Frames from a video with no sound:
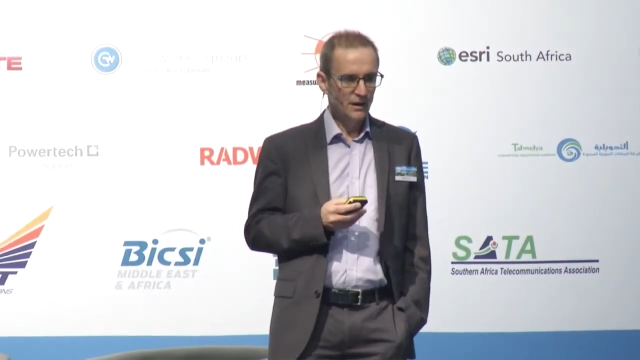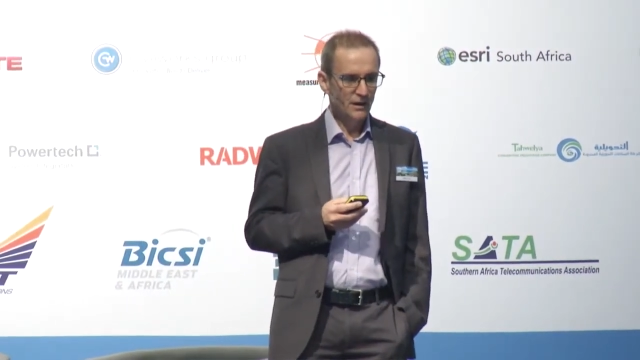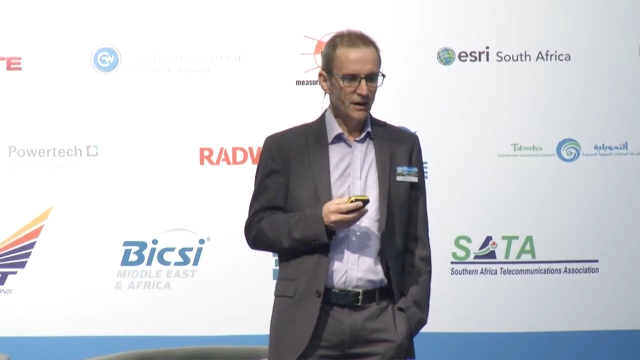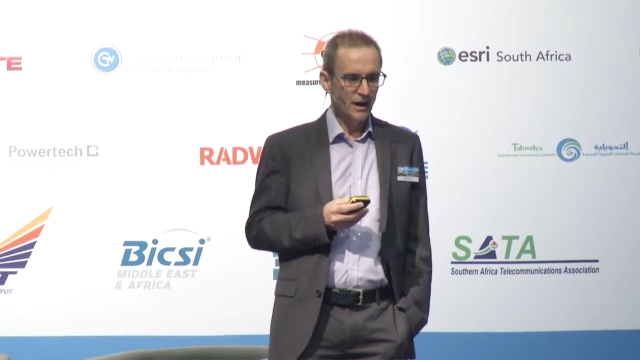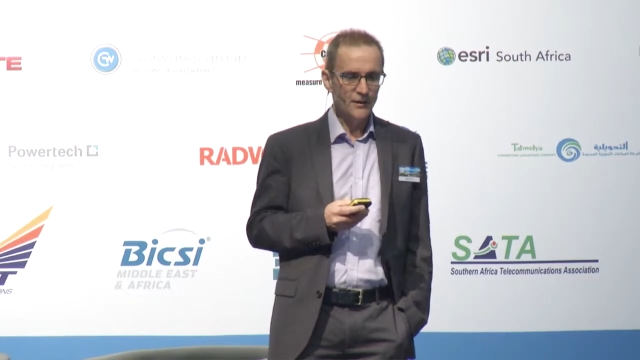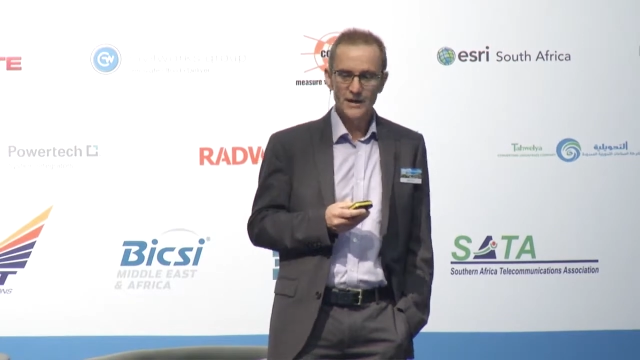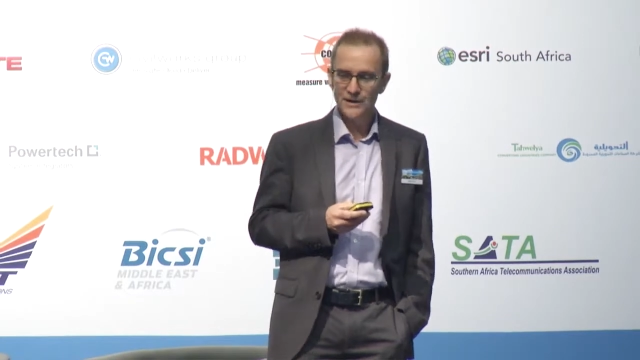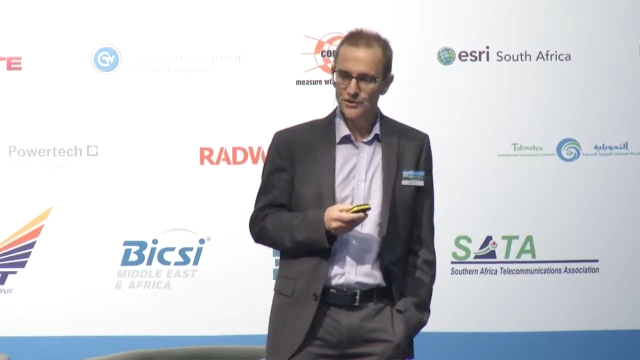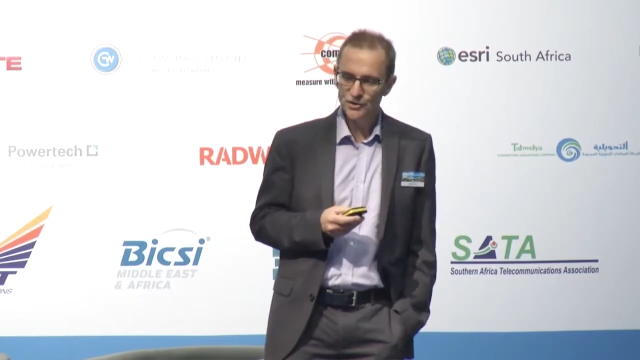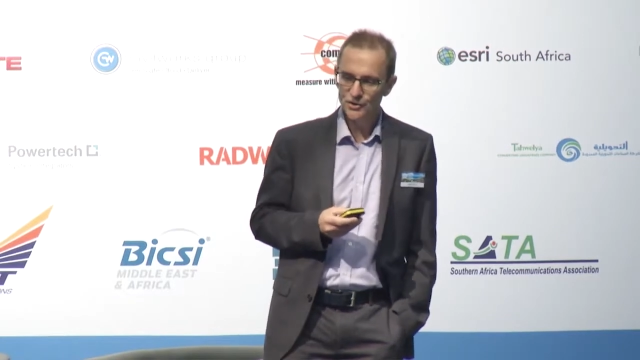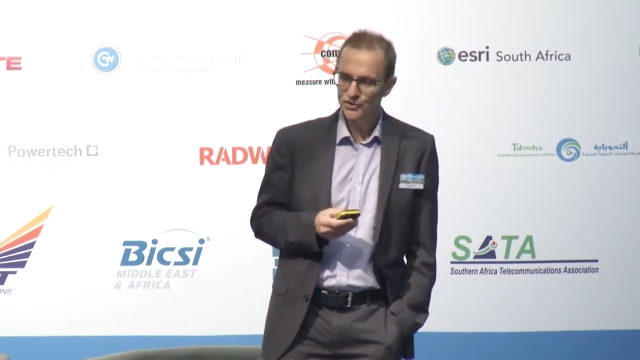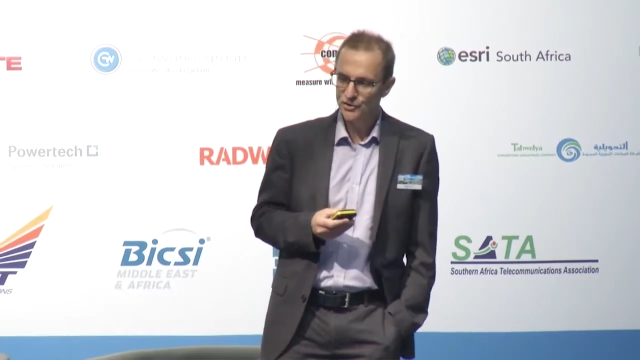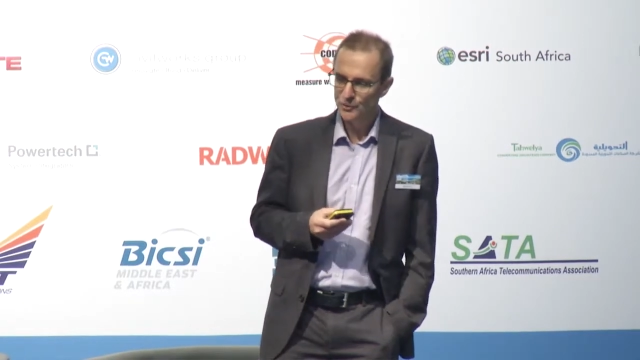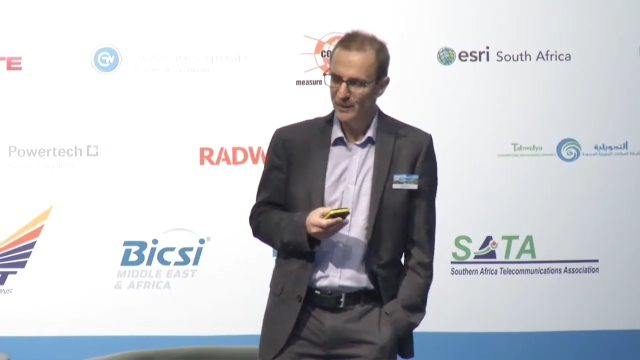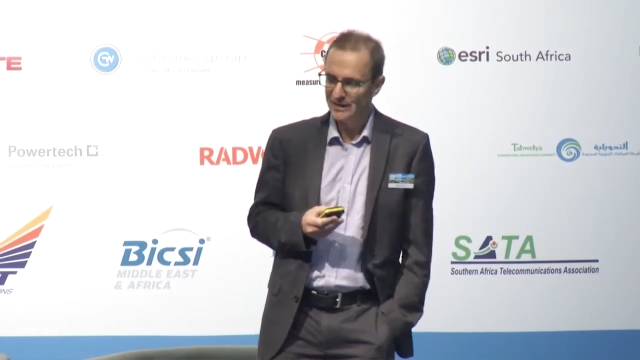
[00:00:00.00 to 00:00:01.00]
And these are
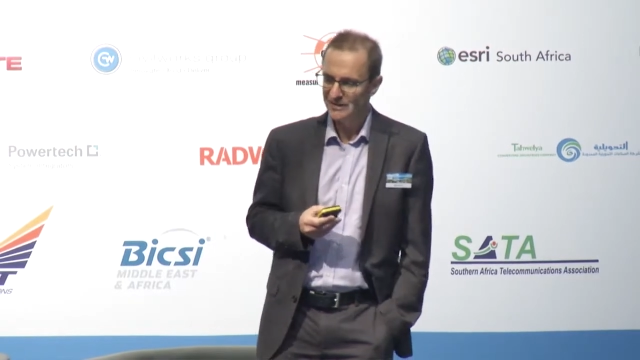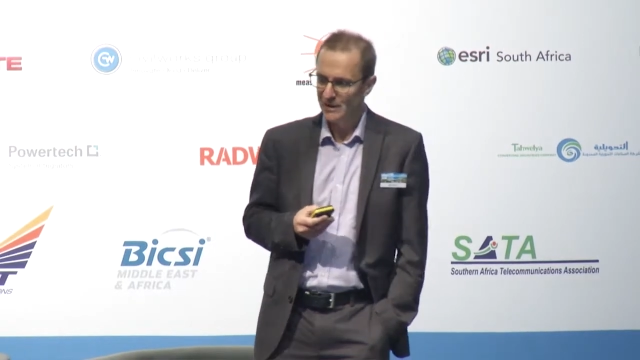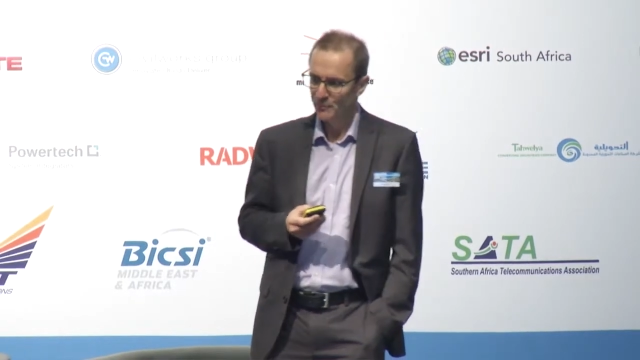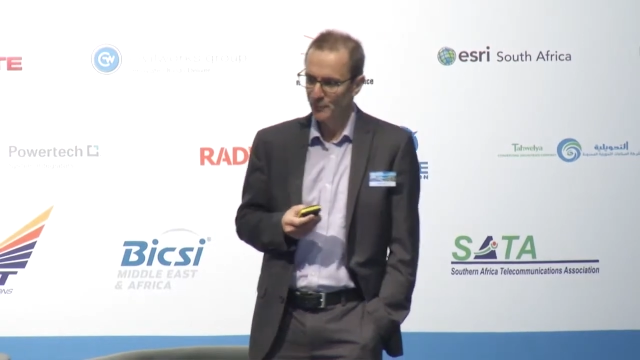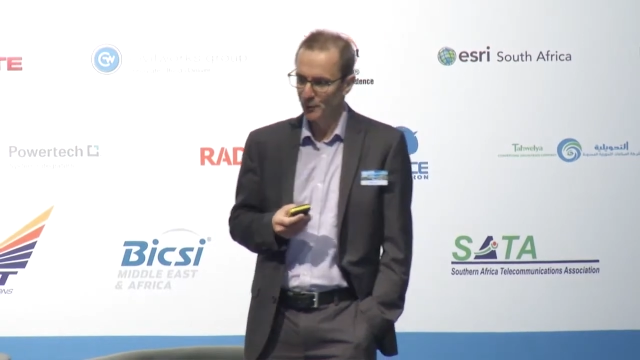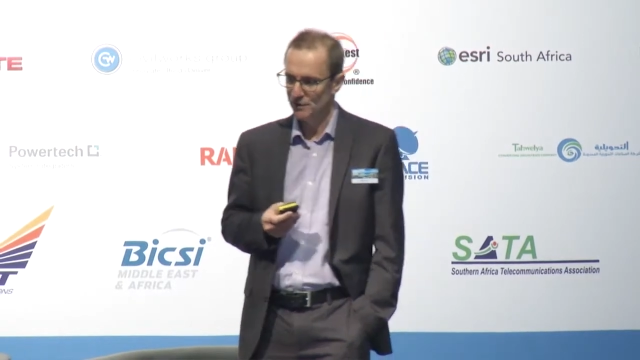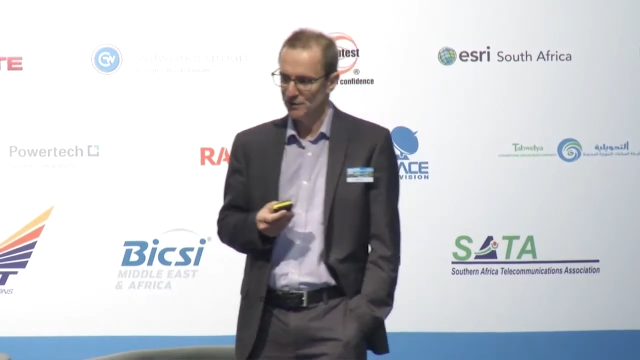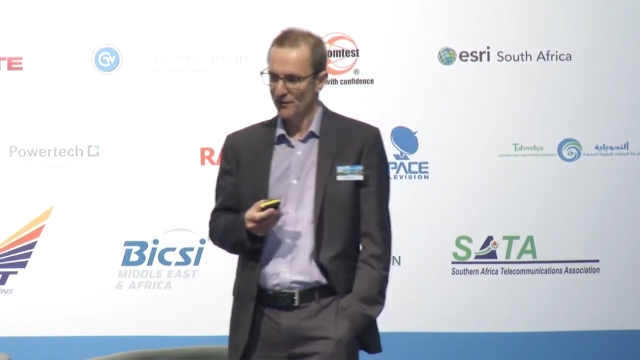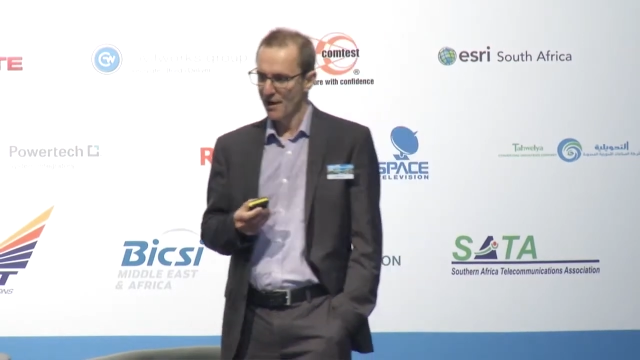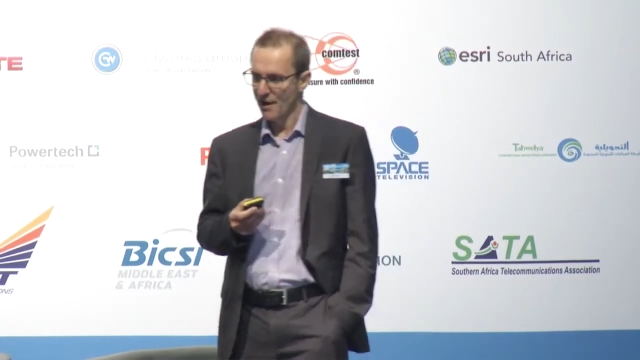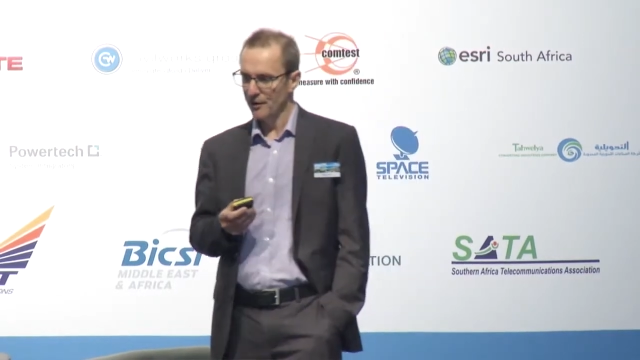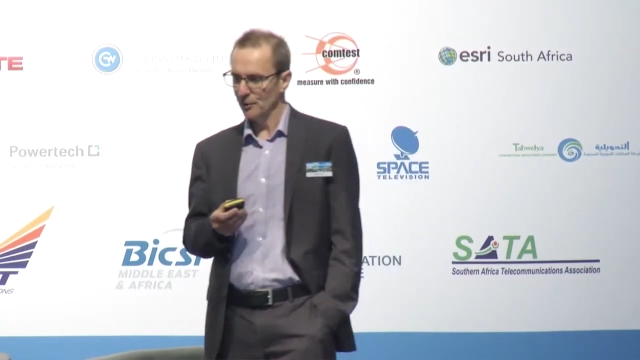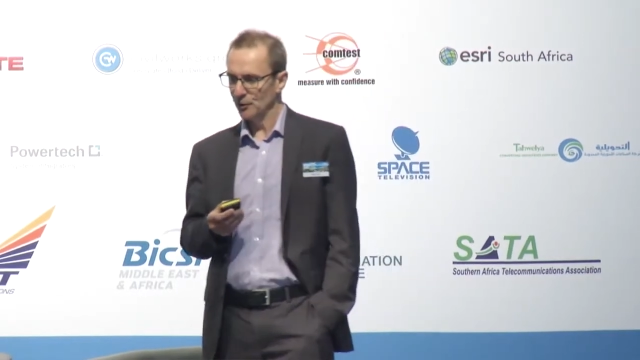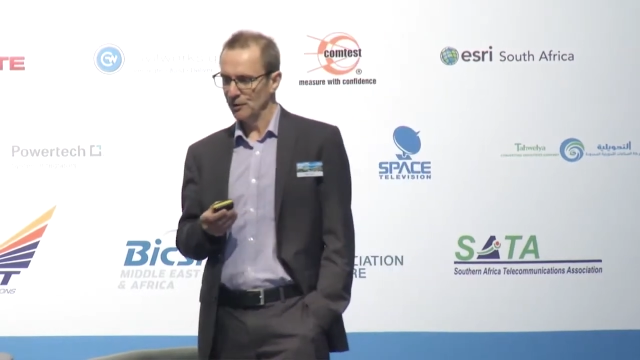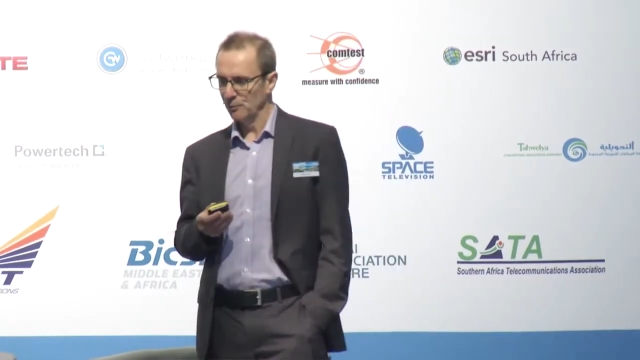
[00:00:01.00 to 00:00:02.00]
just some examples of
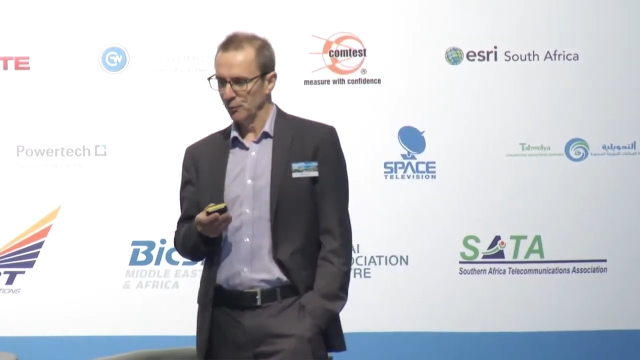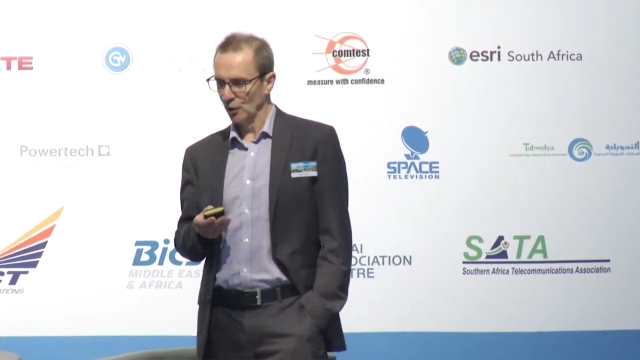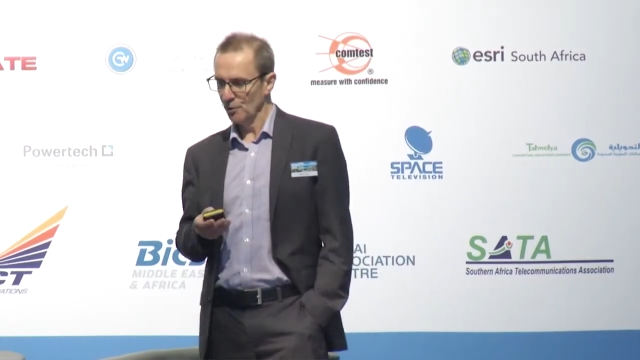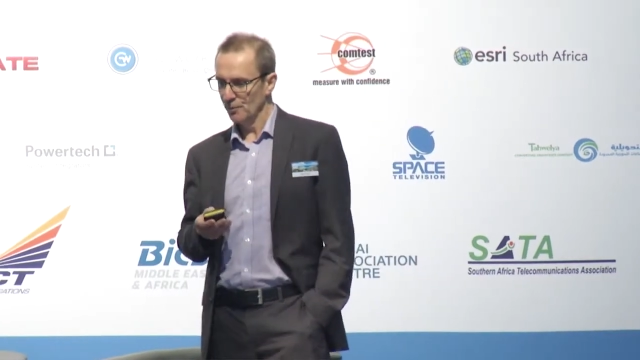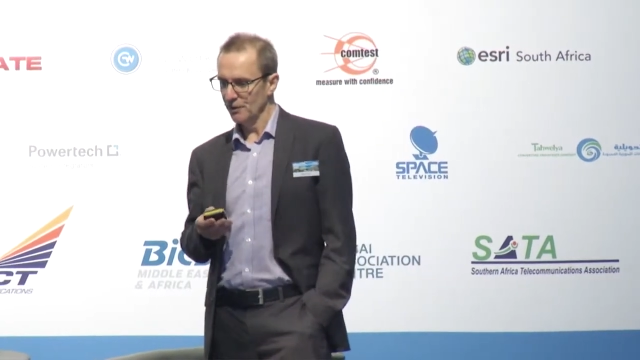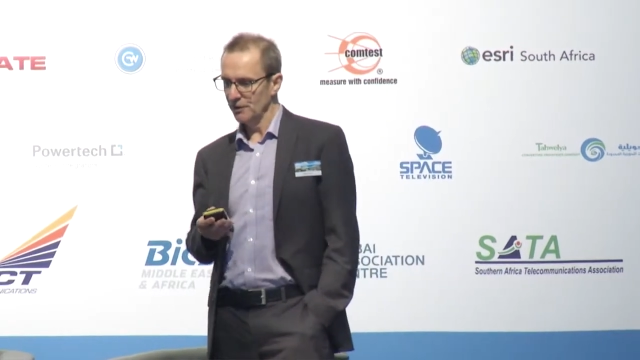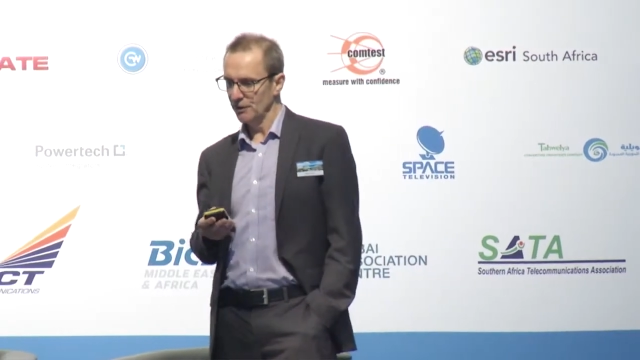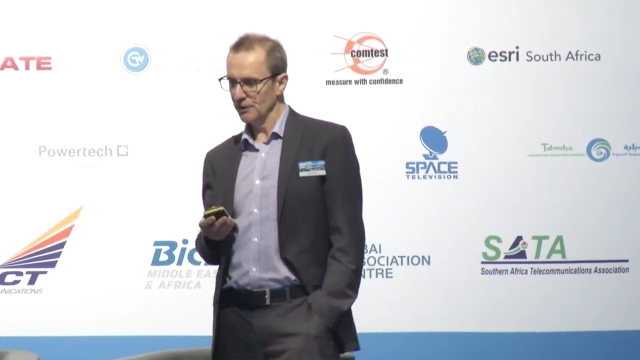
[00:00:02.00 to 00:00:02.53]
aerial deployment.